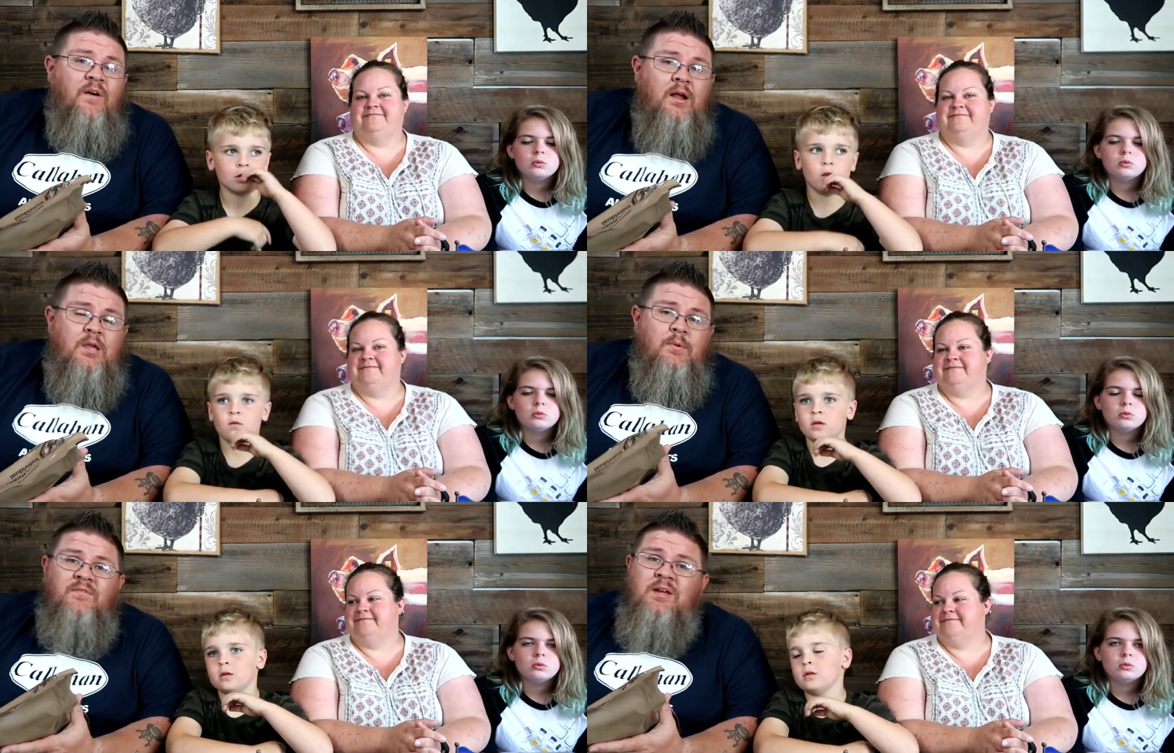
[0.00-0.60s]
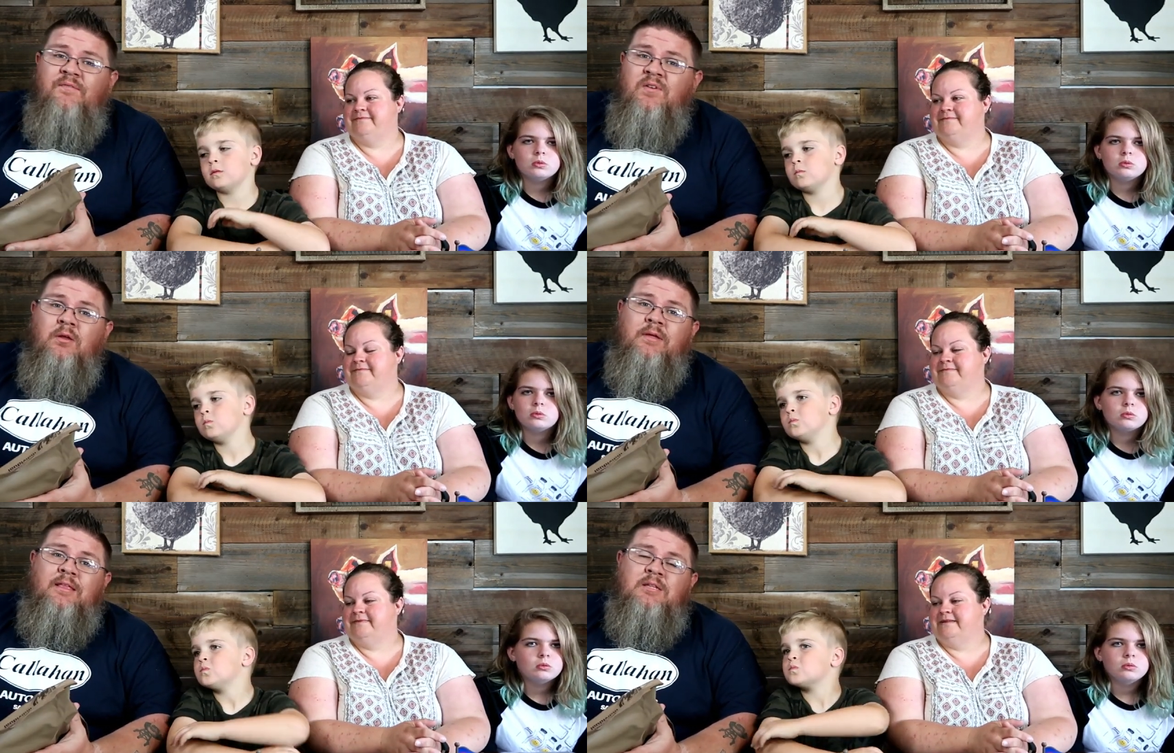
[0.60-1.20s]
Speaker 1: funky. We've done a
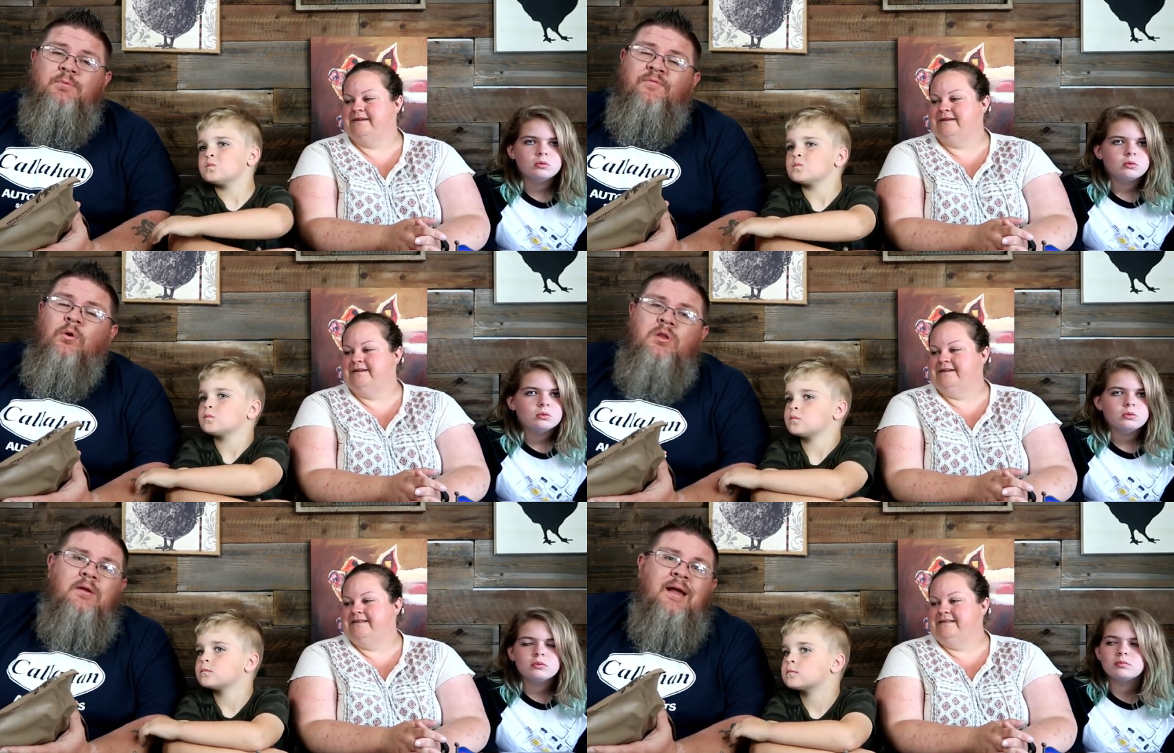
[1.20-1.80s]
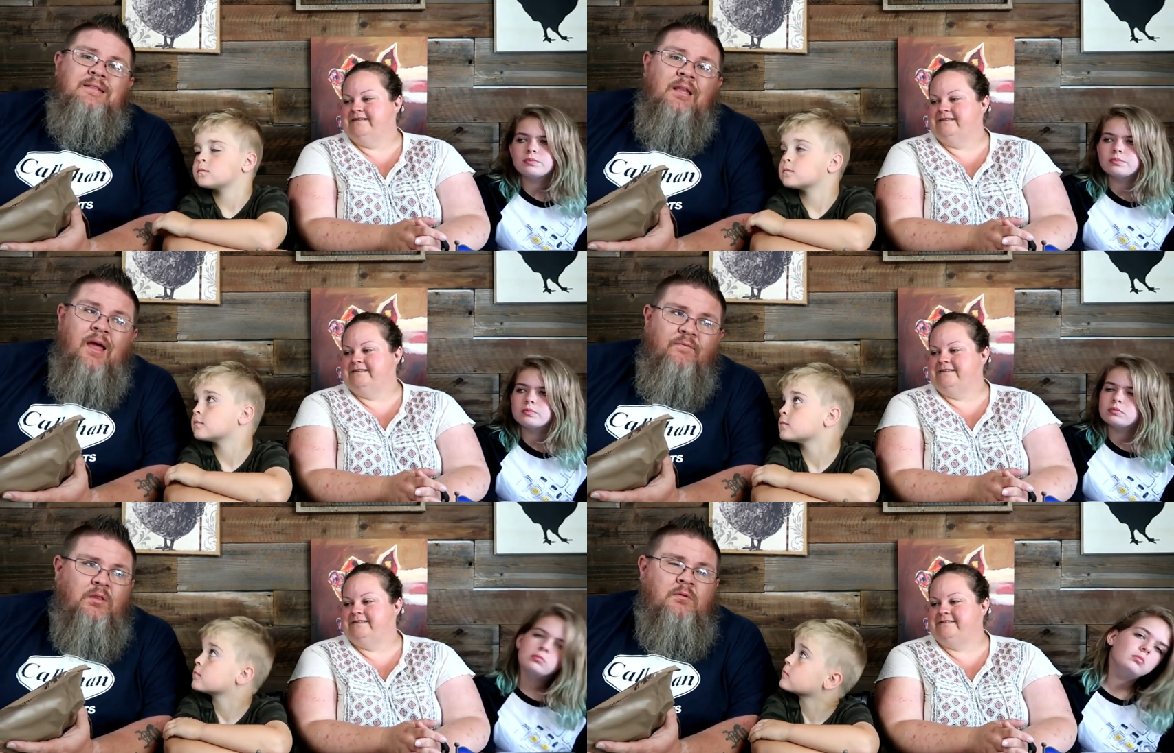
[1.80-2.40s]
video like this before, and you guys
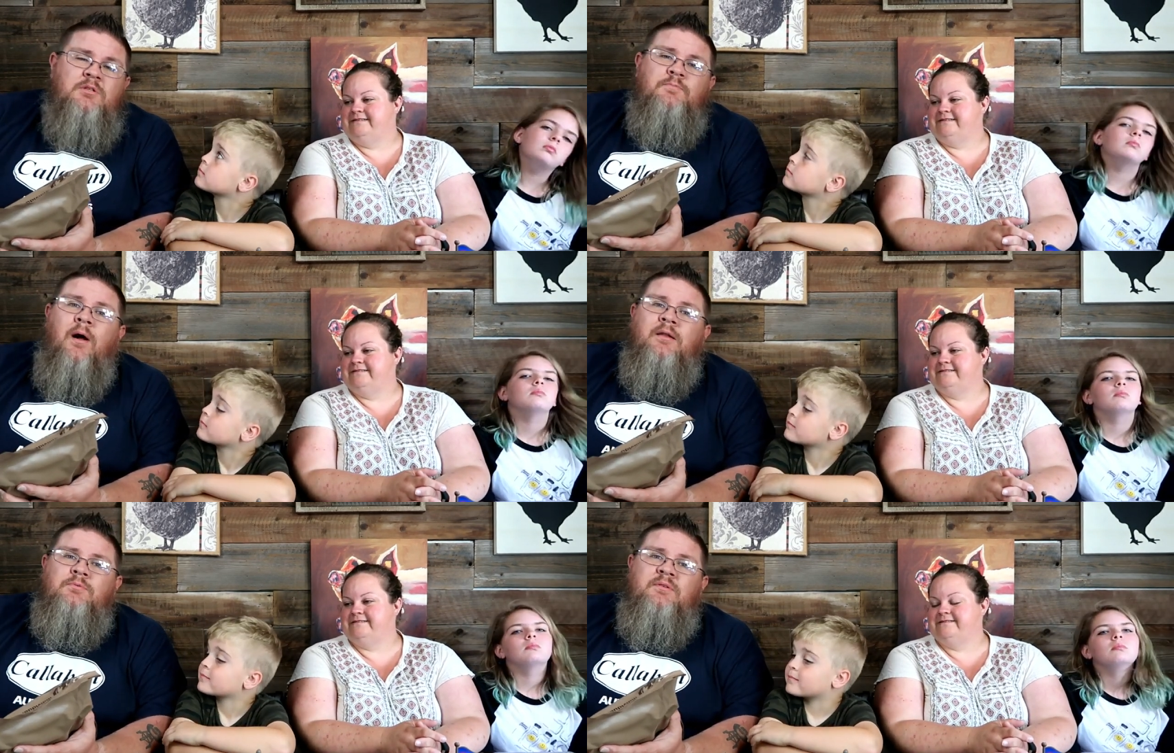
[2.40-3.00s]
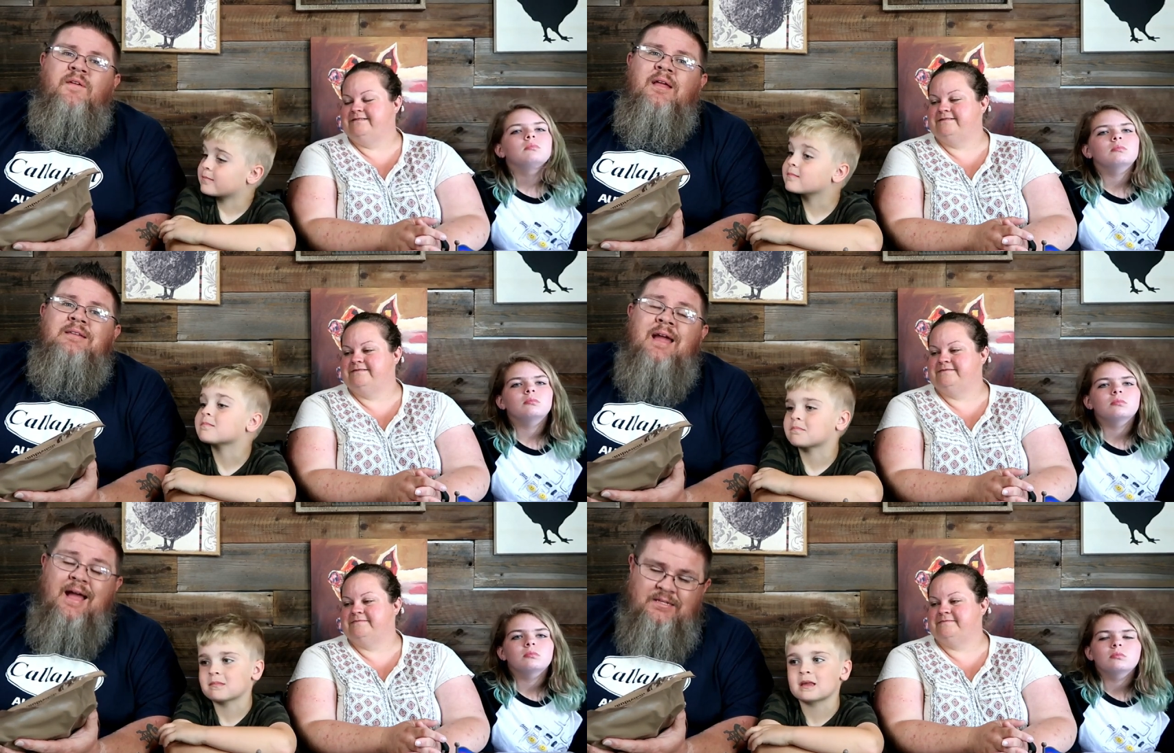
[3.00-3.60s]
loved it. The response was
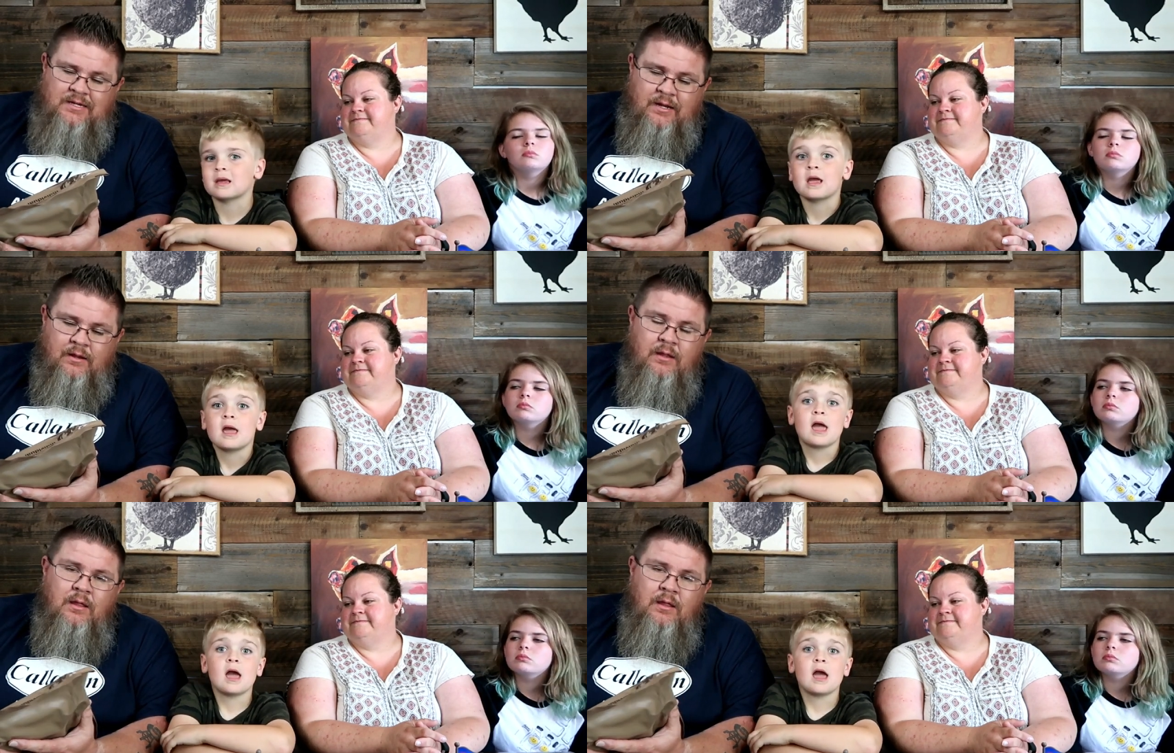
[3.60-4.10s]
fantastic.